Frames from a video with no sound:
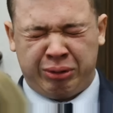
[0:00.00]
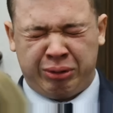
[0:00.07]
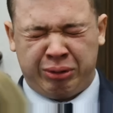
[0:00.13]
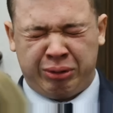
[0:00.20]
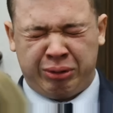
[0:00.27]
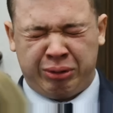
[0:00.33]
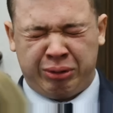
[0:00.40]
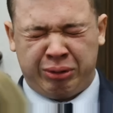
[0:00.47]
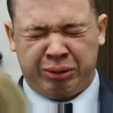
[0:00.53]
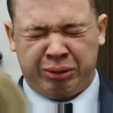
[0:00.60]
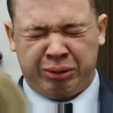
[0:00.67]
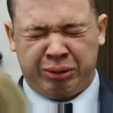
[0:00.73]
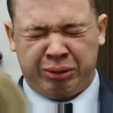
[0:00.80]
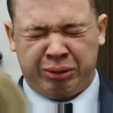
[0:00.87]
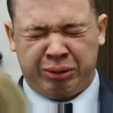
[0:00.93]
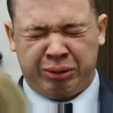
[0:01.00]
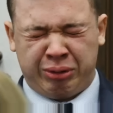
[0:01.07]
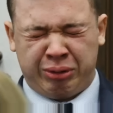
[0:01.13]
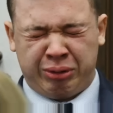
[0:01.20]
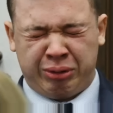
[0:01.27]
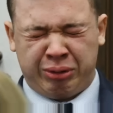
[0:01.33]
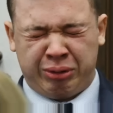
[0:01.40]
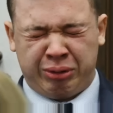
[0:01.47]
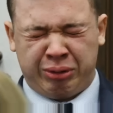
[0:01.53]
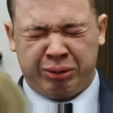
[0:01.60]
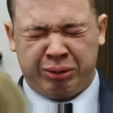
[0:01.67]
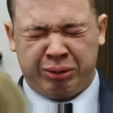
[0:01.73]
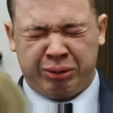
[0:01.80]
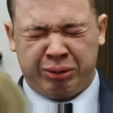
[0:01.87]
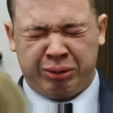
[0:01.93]

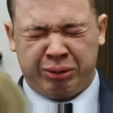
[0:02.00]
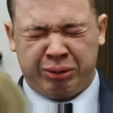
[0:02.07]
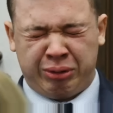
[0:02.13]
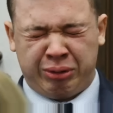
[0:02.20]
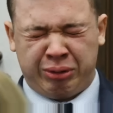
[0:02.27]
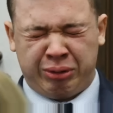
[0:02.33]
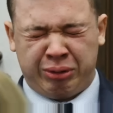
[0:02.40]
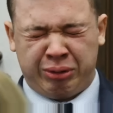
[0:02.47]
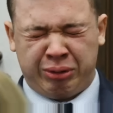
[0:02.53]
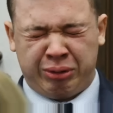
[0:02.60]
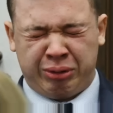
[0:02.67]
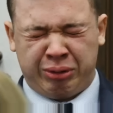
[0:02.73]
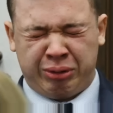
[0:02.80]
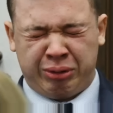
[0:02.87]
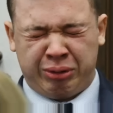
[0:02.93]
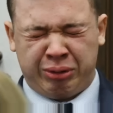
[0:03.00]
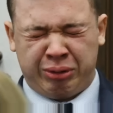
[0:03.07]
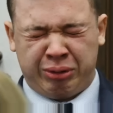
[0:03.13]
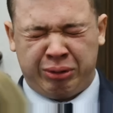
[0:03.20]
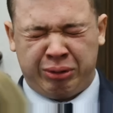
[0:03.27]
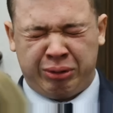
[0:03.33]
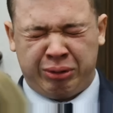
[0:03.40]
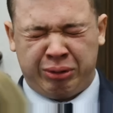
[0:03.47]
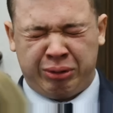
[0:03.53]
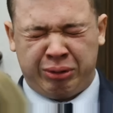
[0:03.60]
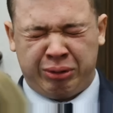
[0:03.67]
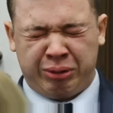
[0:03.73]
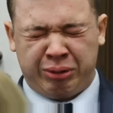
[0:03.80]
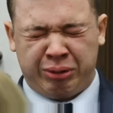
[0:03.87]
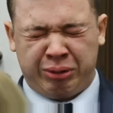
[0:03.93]

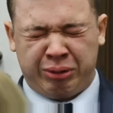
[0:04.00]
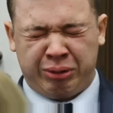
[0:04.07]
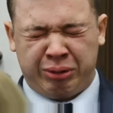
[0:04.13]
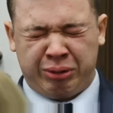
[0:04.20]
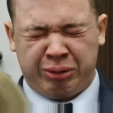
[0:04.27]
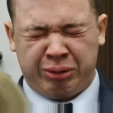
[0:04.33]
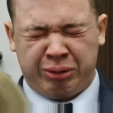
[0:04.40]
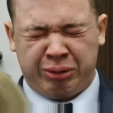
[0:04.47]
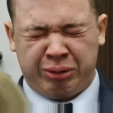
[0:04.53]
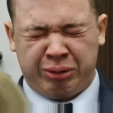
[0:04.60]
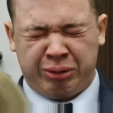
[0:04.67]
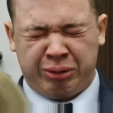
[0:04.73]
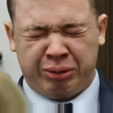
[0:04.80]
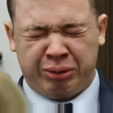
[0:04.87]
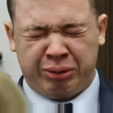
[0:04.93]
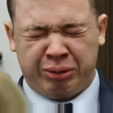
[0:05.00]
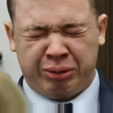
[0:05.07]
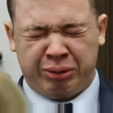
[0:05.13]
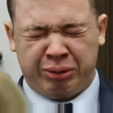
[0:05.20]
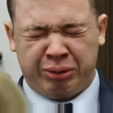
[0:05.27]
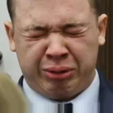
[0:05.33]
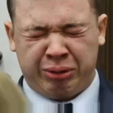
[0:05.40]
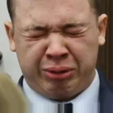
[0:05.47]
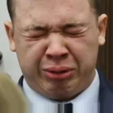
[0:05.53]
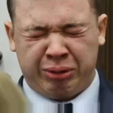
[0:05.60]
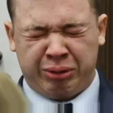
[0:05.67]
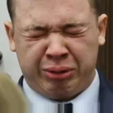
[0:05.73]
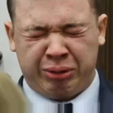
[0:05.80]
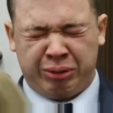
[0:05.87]
[no speech]